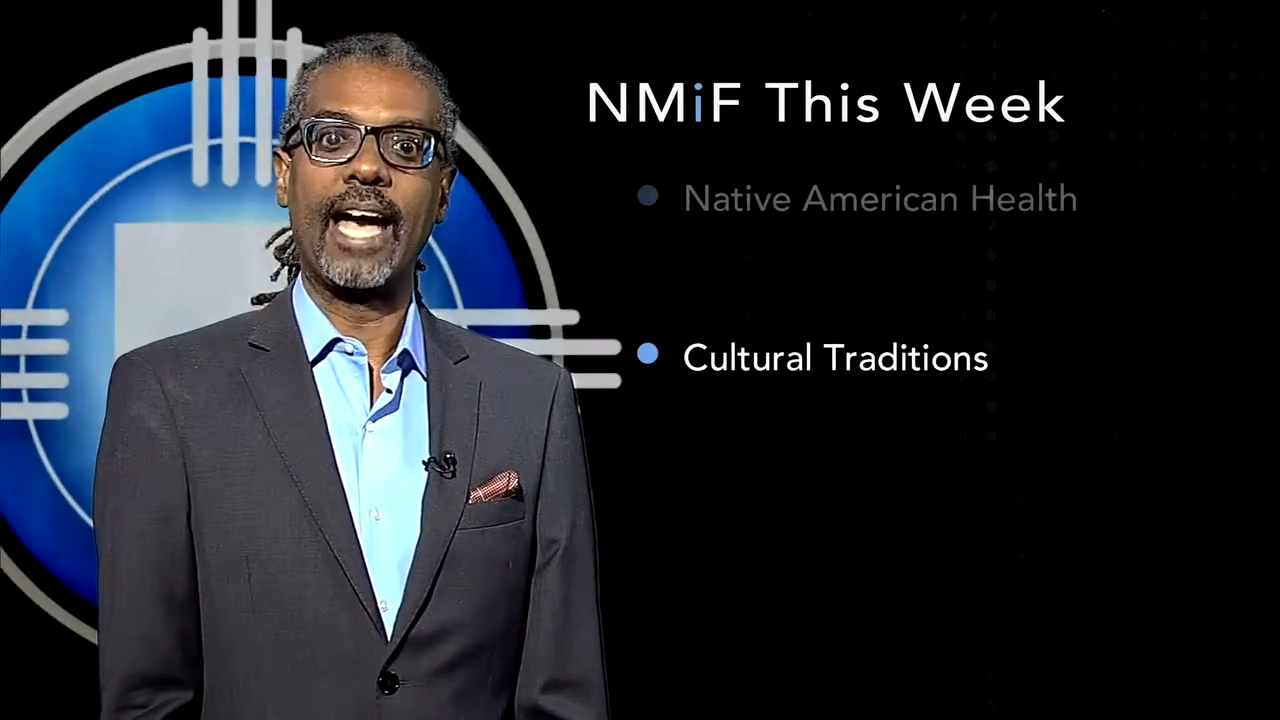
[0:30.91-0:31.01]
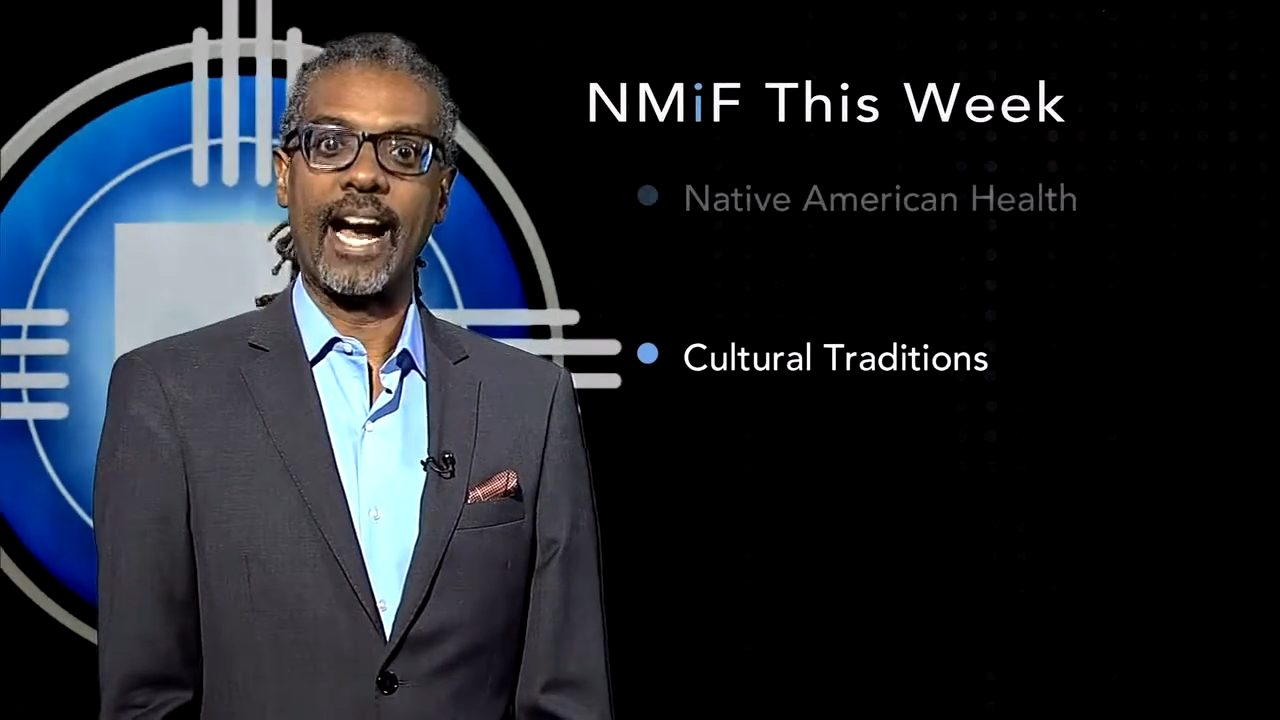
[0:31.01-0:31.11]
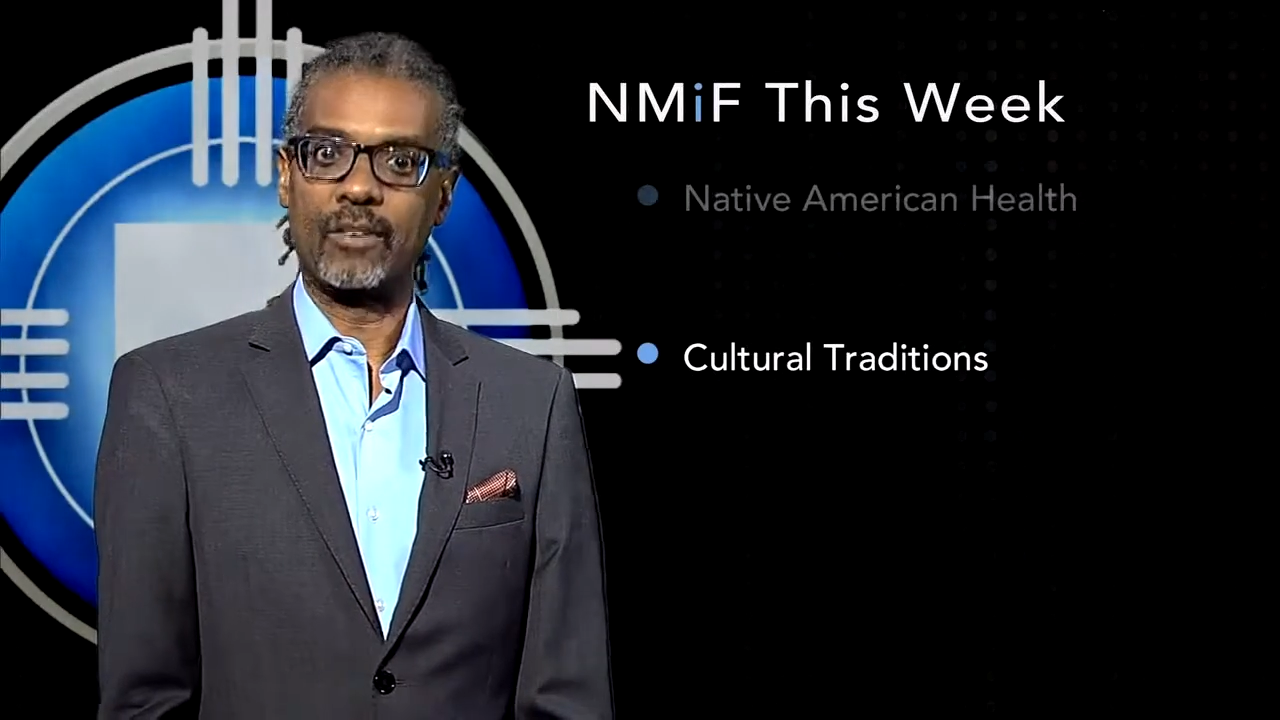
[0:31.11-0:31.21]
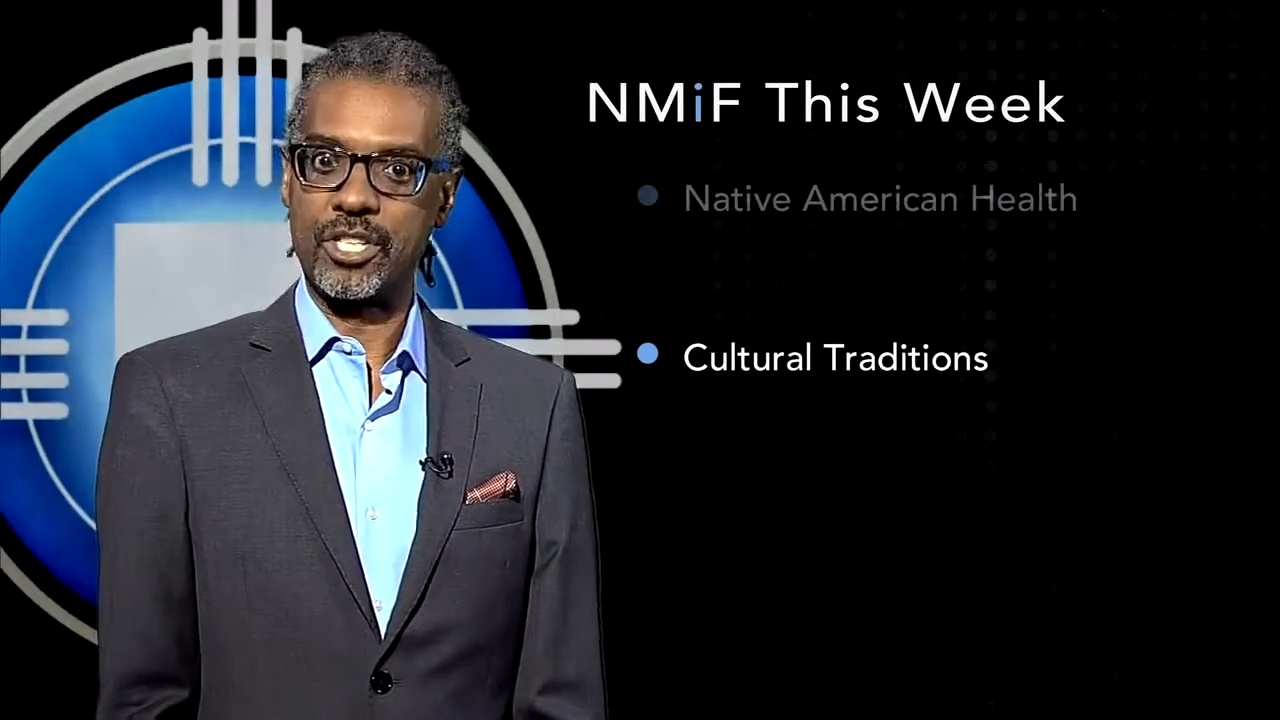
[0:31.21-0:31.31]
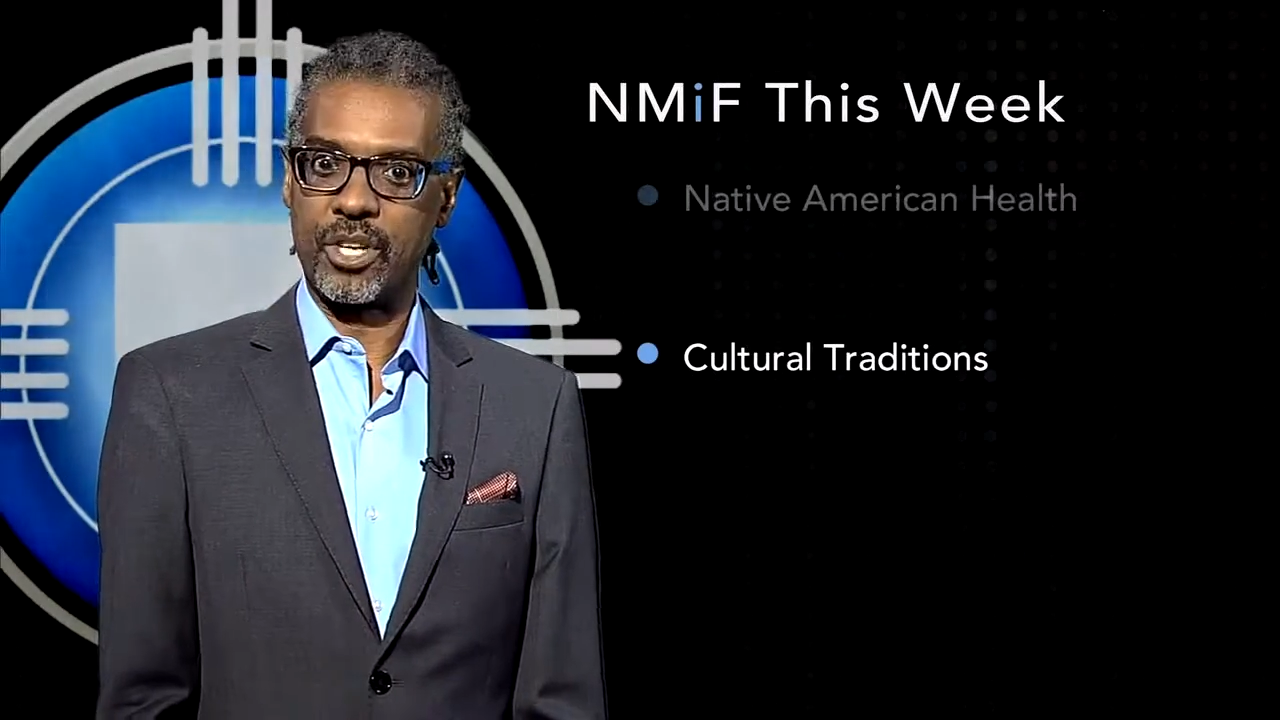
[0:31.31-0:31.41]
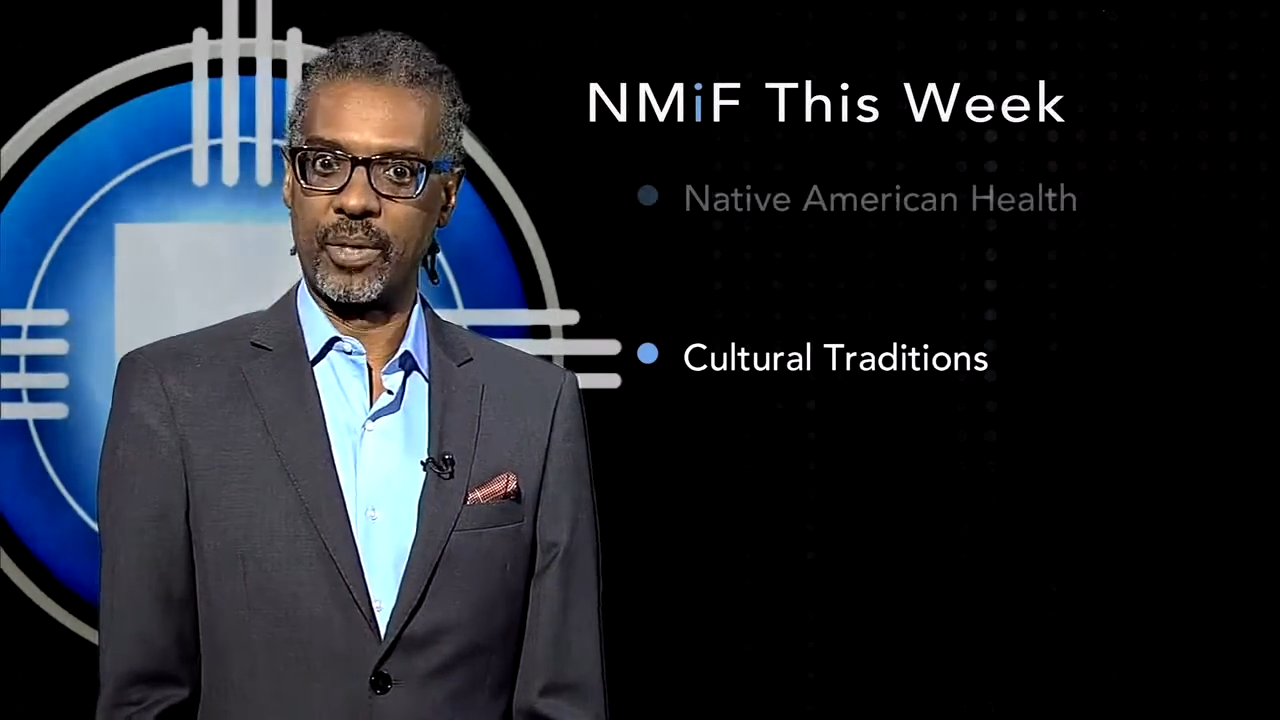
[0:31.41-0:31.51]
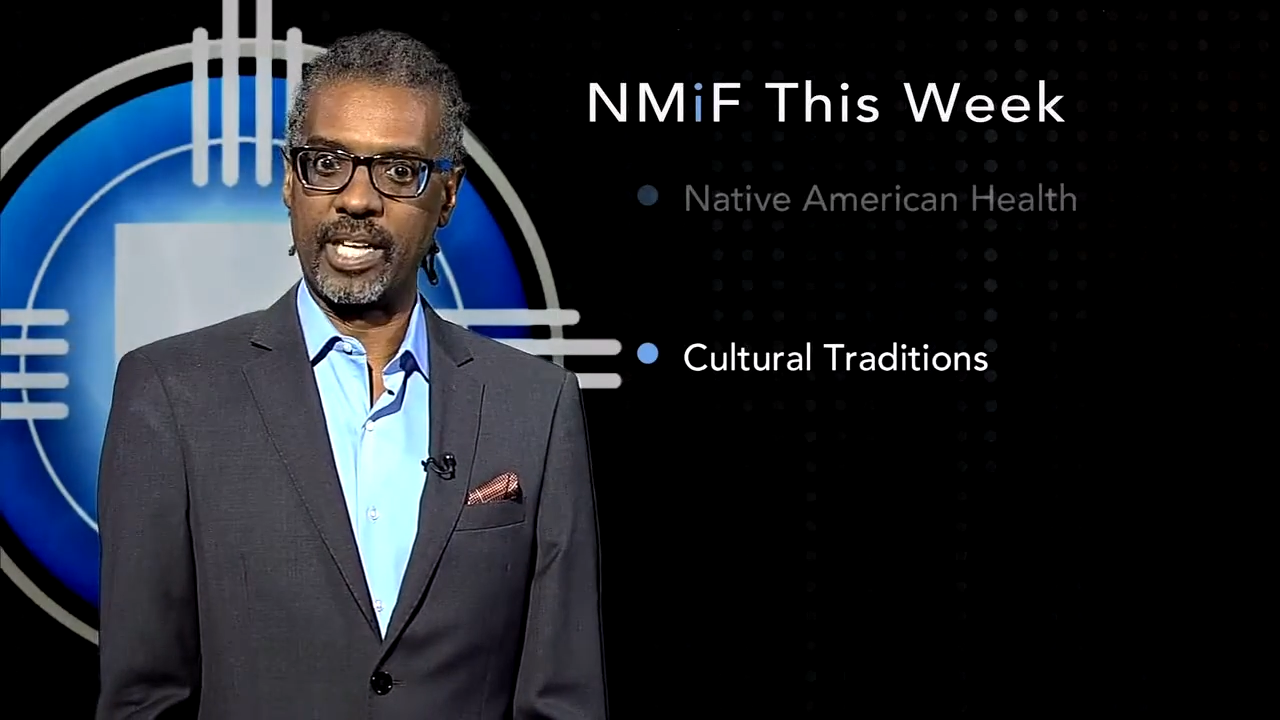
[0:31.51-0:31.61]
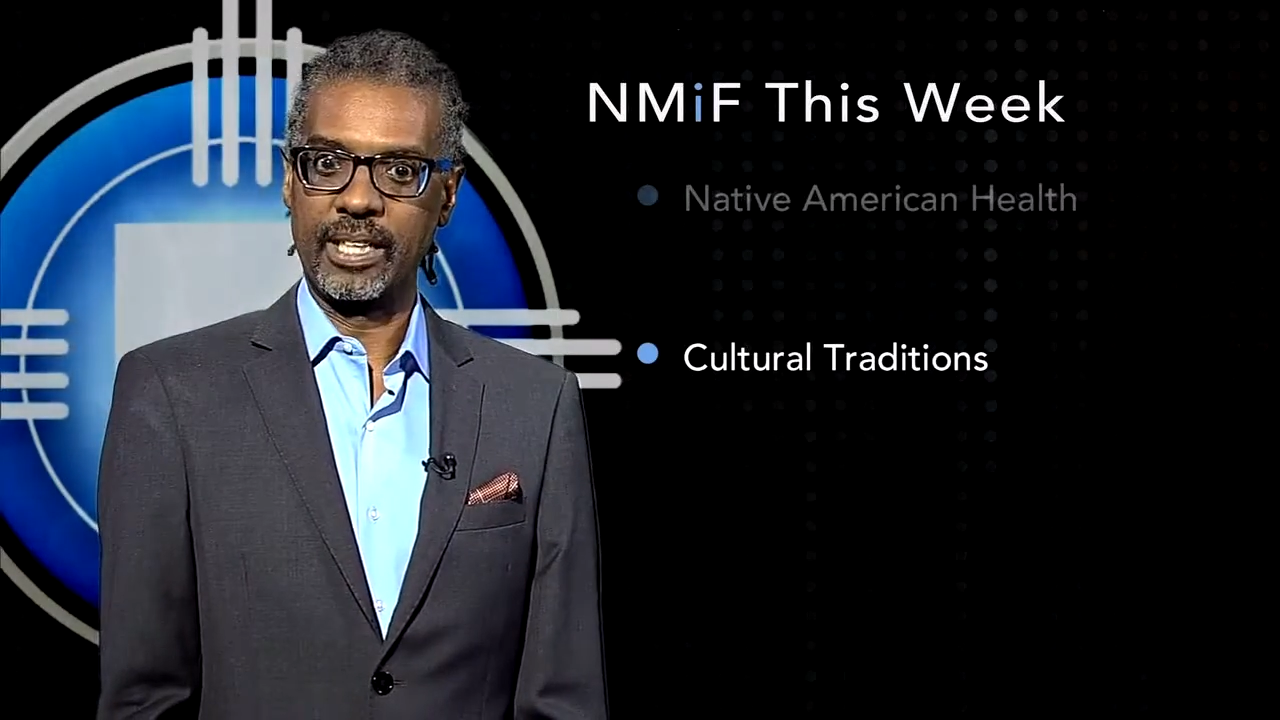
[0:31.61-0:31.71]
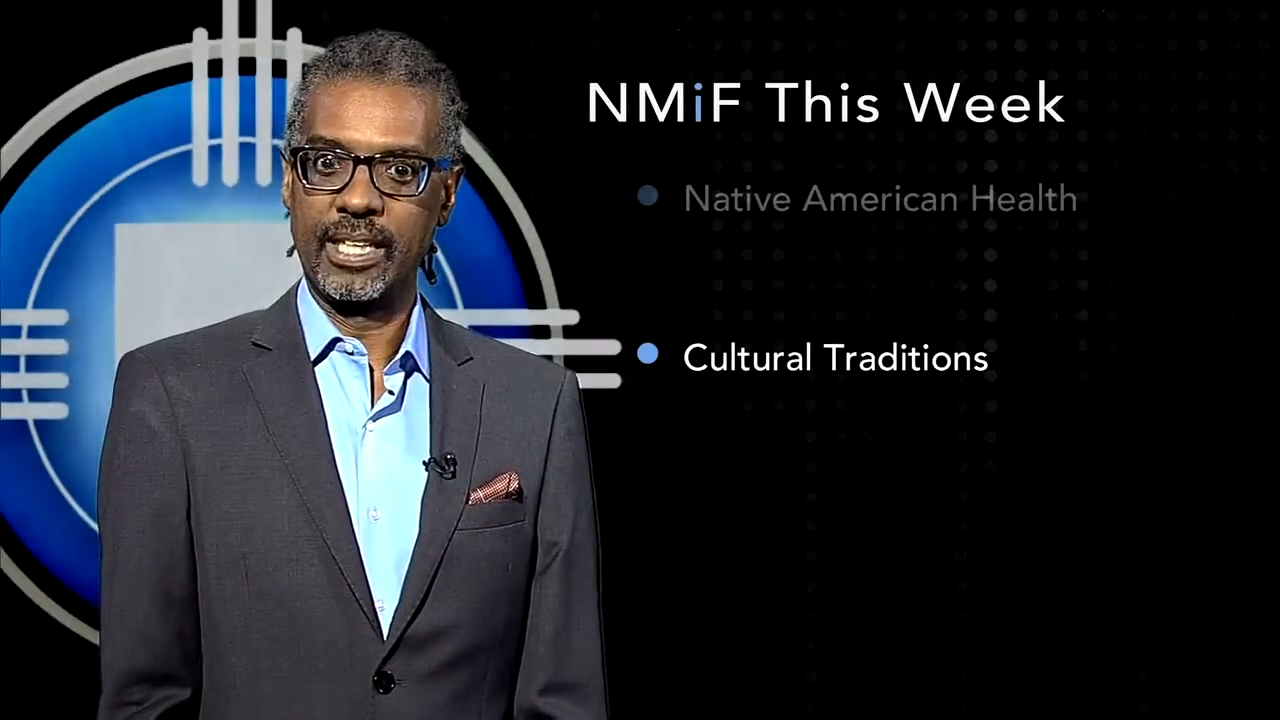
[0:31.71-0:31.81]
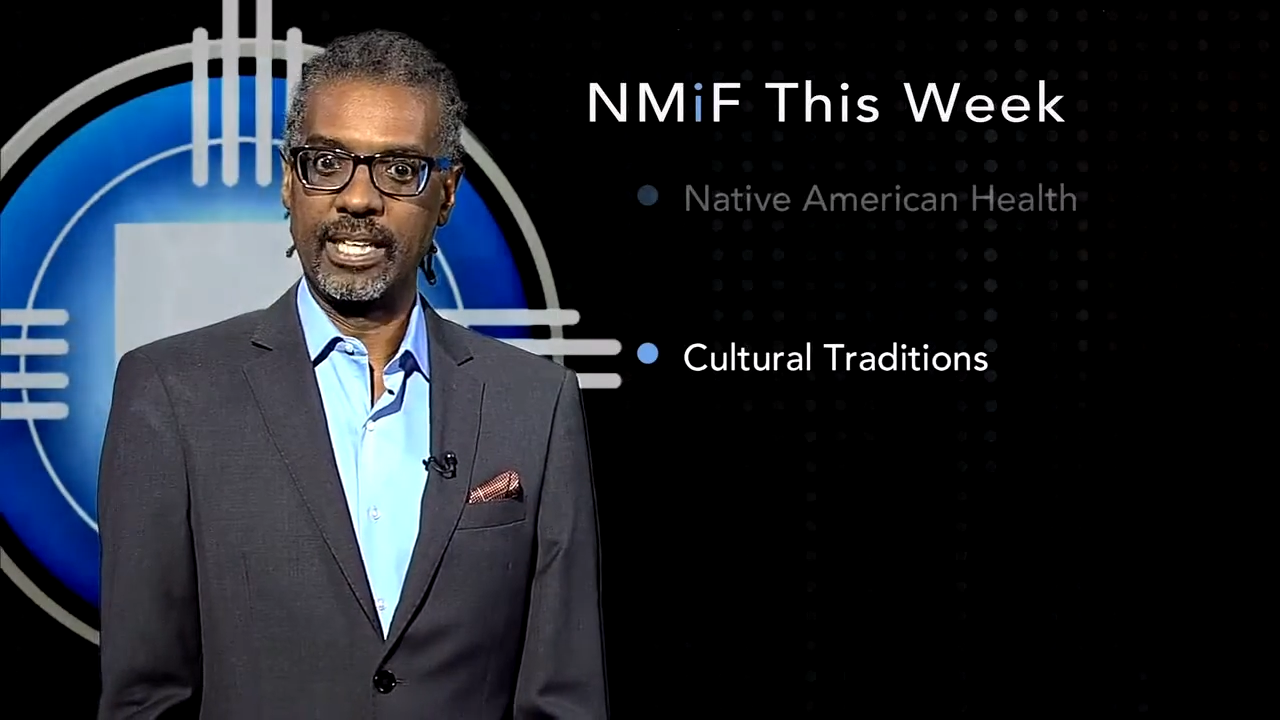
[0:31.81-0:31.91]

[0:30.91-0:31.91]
Arizona,